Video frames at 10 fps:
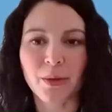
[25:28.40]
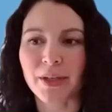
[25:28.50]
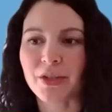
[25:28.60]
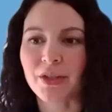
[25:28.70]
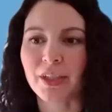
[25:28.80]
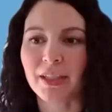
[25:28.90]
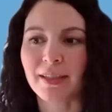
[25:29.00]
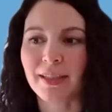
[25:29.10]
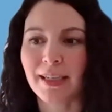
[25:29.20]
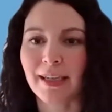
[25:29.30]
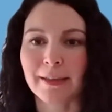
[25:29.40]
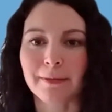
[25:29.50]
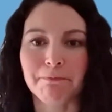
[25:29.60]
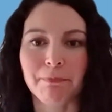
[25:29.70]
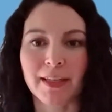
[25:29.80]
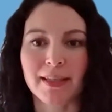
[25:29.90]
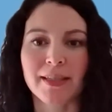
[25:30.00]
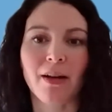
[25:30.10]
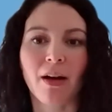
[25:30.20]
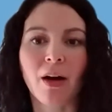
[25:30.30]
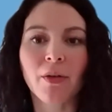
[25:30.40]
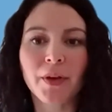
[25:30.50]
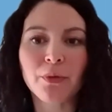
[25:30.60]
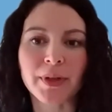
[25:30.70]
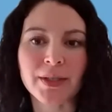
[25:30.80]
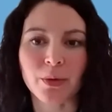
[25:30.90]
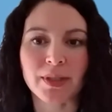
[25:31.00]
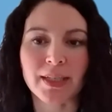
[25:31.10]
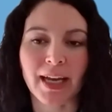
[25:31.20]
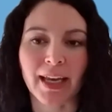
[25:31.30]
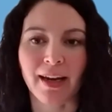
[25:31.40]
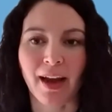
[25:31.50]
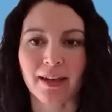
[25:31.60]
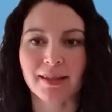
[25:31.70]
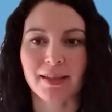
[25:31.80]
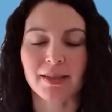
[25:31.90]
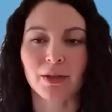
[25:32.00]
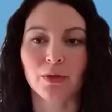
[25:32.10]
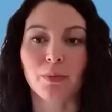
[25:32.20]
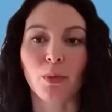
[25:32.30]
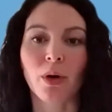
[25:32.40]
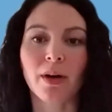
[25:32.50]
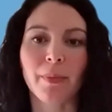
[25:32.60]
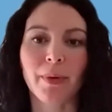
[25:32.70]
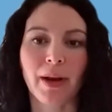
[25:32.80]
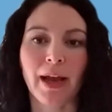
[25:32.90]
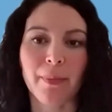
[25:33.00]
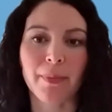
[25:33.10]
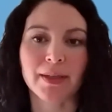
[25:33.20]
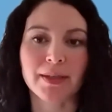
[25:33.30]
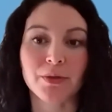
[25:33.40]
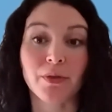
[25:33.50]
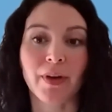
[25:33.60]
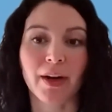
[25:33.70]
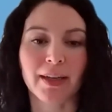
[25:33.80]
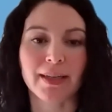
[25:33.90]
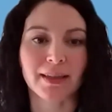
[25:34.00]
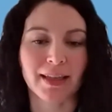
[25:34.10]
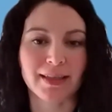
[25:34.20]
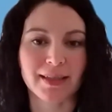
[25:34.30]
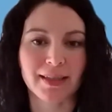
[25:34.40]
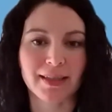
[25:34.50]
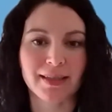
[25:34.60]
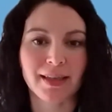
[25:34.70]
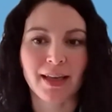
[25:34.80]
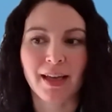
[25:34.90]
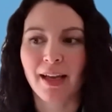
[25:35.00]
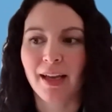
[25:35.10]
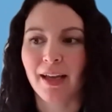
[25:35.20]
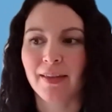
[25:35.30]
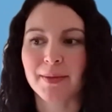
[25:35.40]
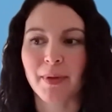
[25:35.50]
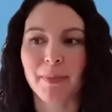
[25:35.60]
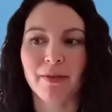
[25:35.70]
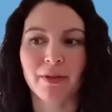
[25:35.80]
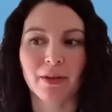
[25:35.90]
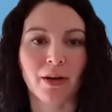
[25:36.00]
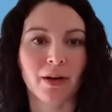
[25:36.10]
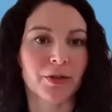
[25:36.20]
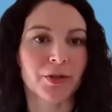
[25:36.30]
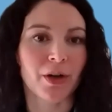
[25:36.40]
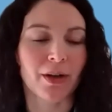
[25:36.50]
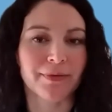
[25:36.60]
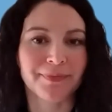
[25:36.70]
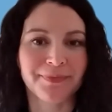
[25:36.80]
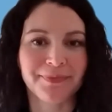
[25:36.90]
question is, are there resources I can access to learn more about happiness through various lenses? And this might be for Lara or John.